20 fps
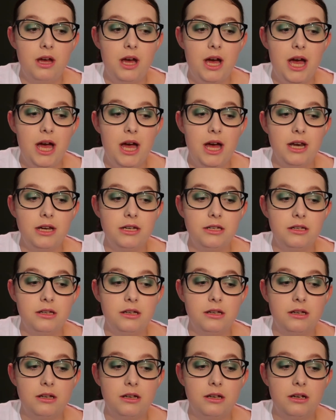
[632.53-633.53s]
And
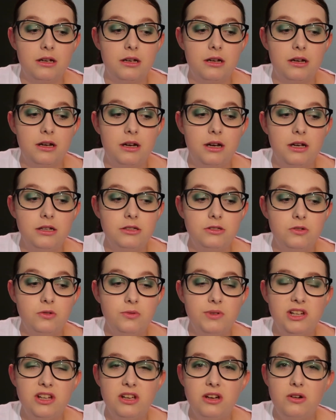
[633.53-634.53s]
I saw
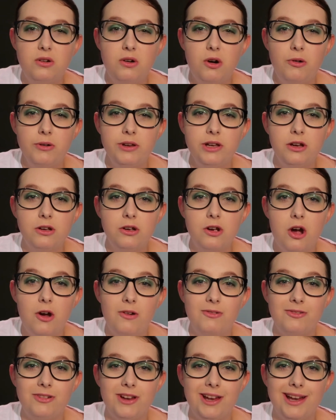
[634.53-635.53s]
a girl holding a
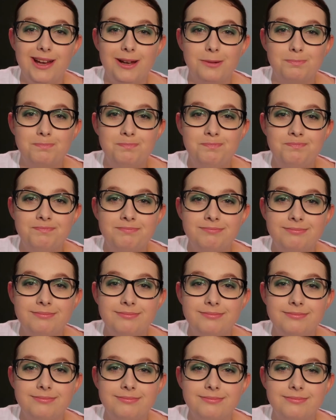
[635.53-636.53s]
cup for him.
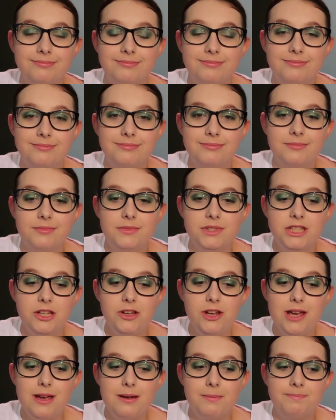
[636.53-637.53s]
So
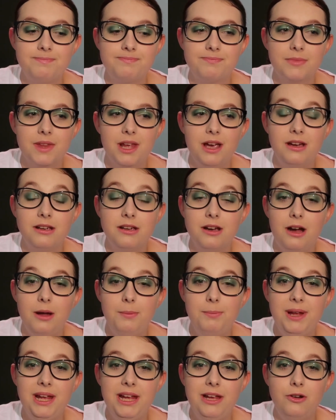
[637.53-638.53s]
yeah, a guy
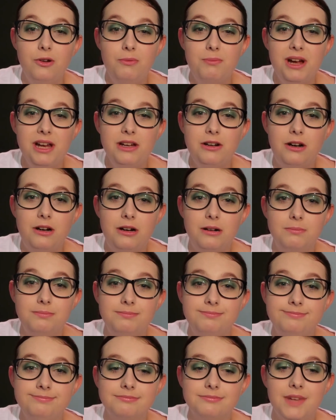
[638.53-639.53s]
peed on my
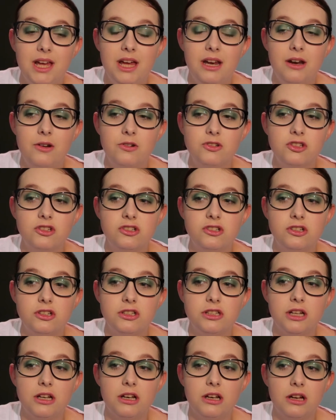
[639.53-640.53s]
arm and I was just
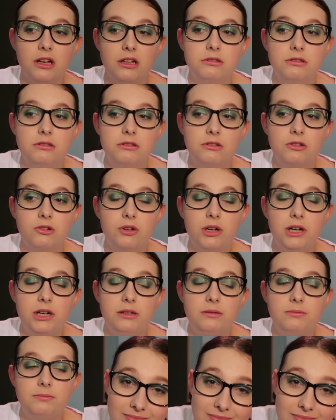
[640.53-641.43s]
stood there like, great.